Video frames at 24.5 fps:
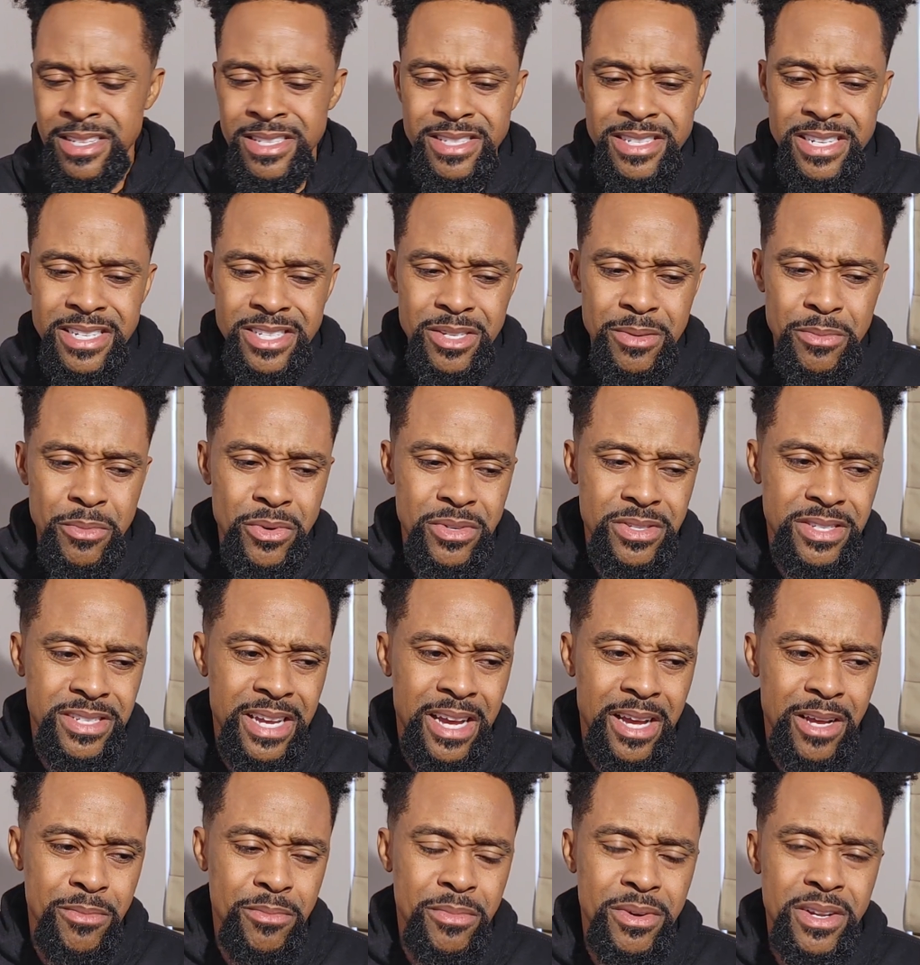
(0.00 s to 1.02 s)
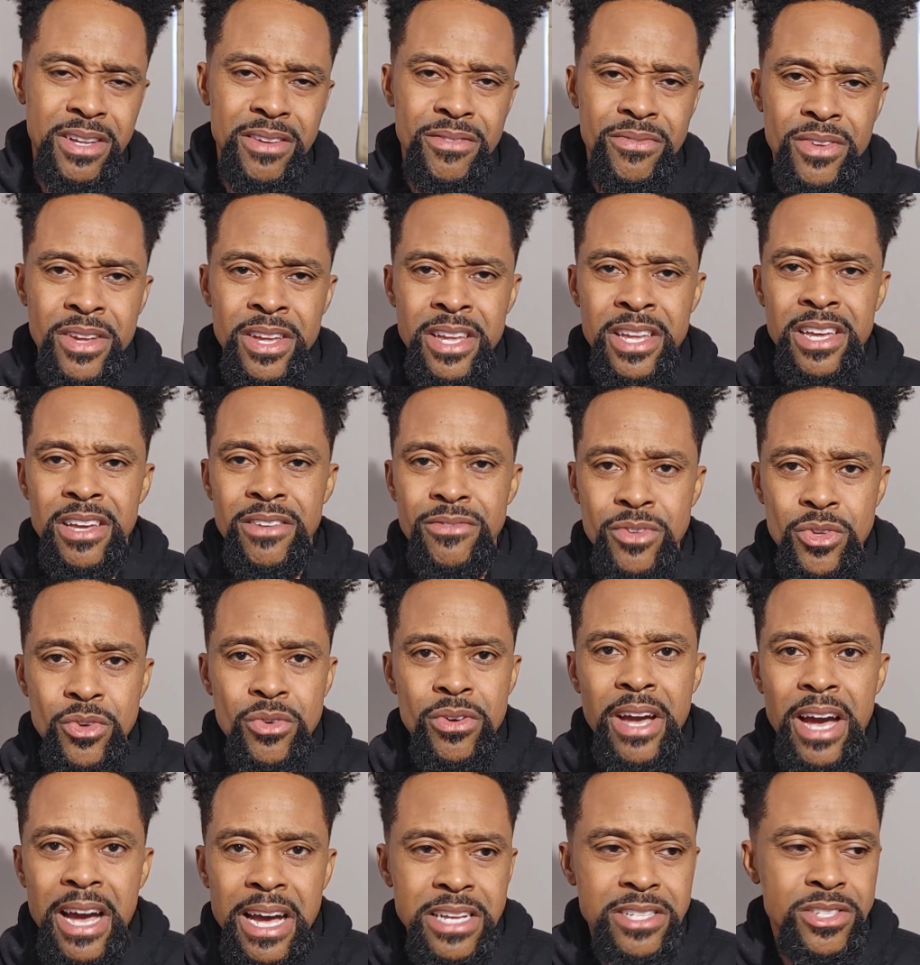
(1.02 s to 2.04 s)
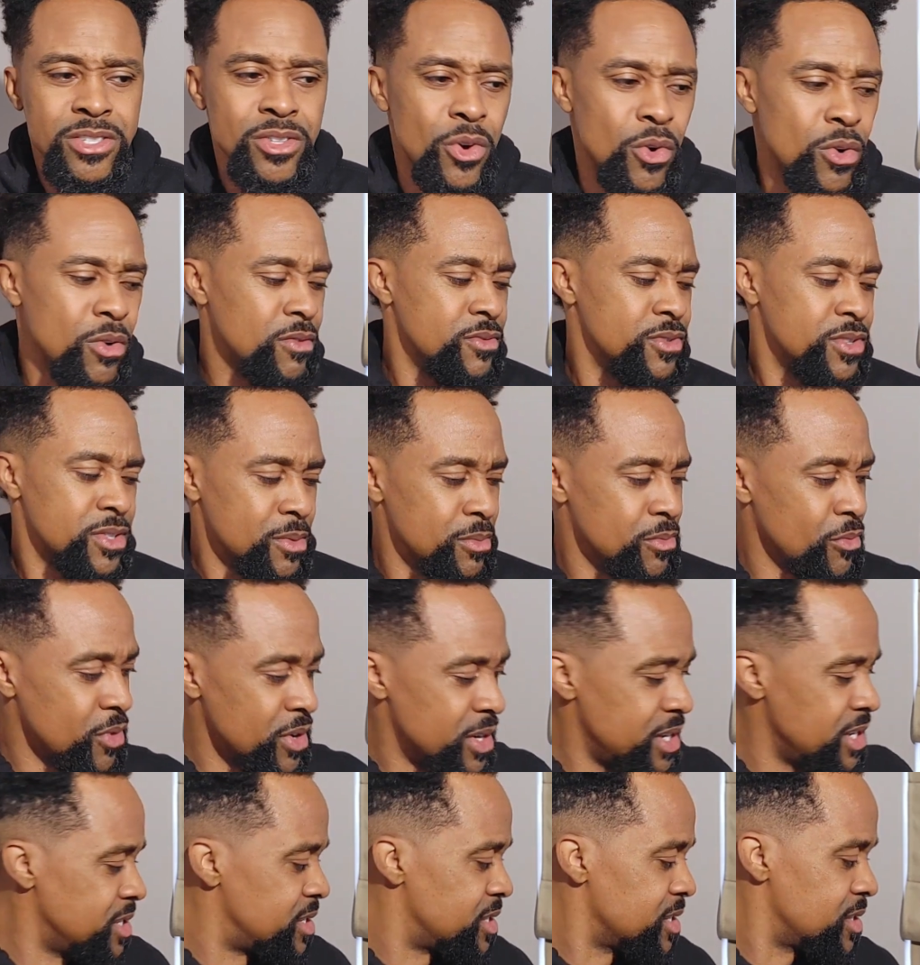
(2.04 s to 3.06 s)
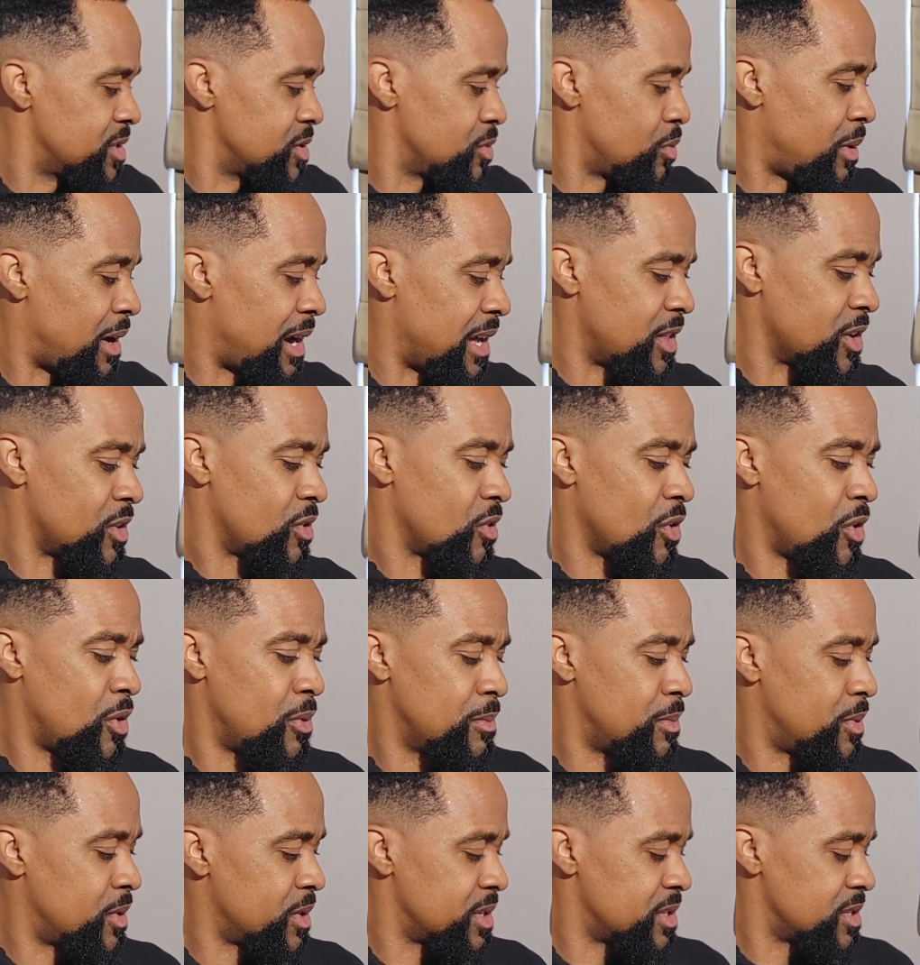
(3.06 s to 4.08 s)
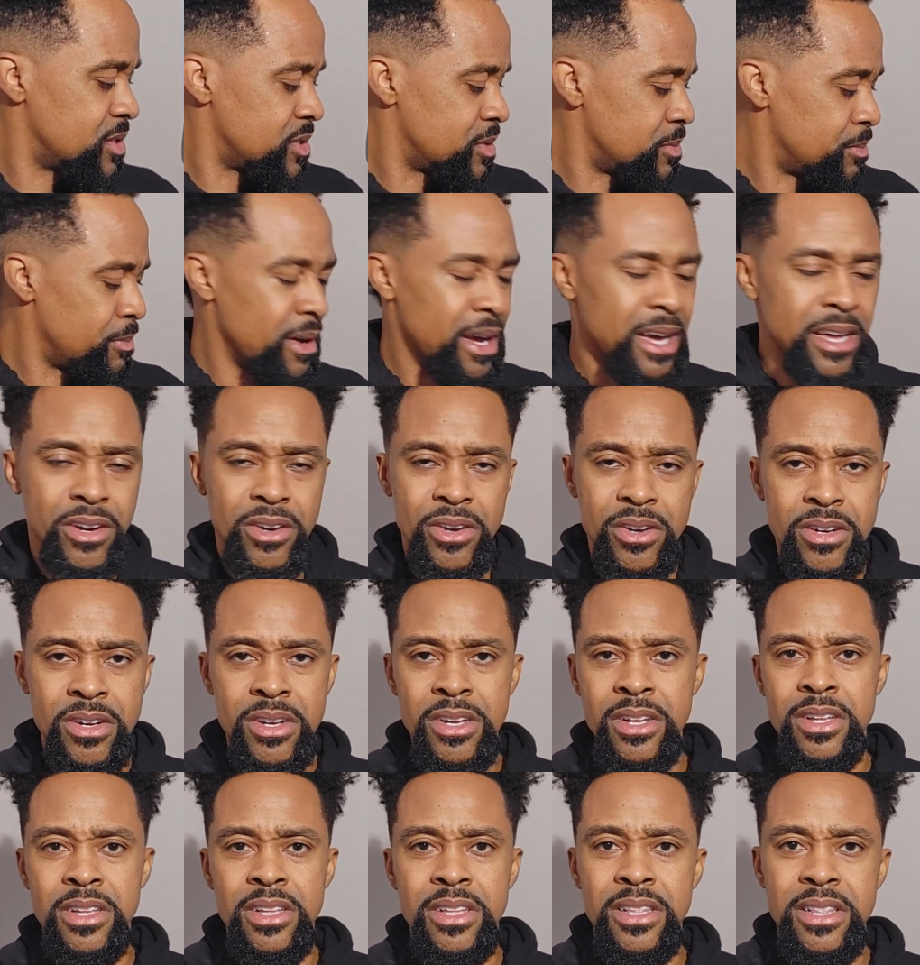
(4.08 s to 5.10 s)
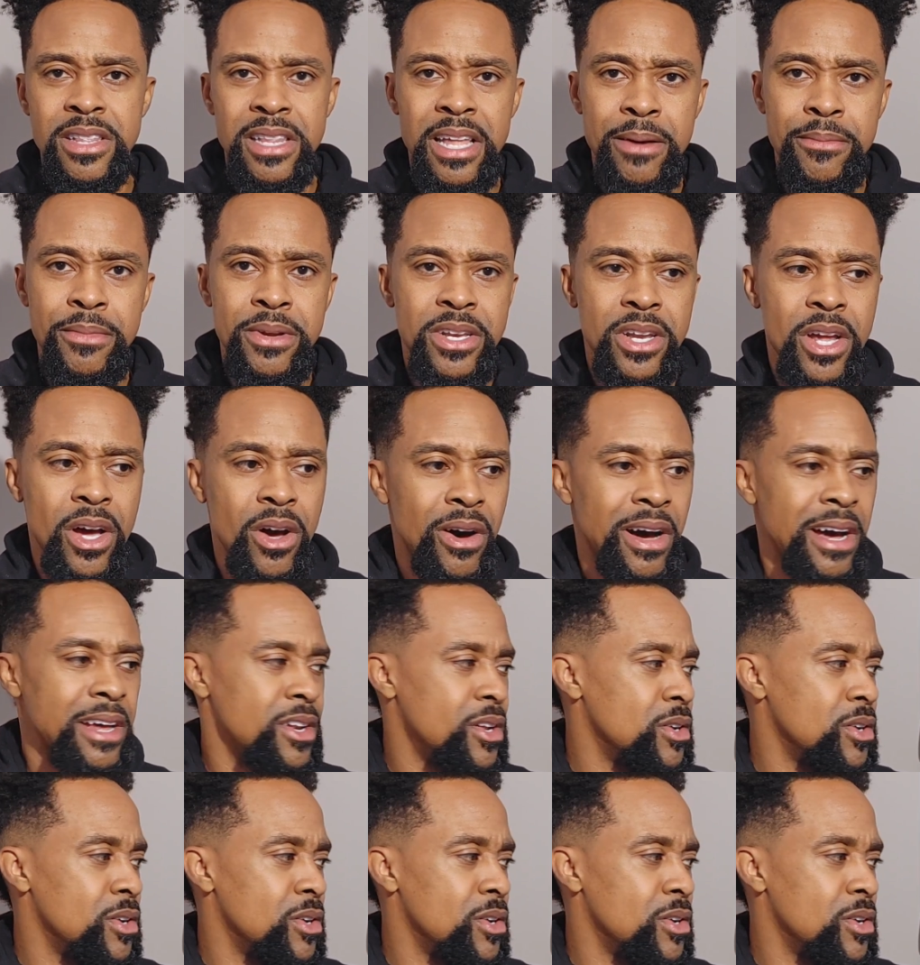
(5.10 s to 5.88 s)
Takes up more time. But if you guys know of some reasons why the Chromebook is better, let me know.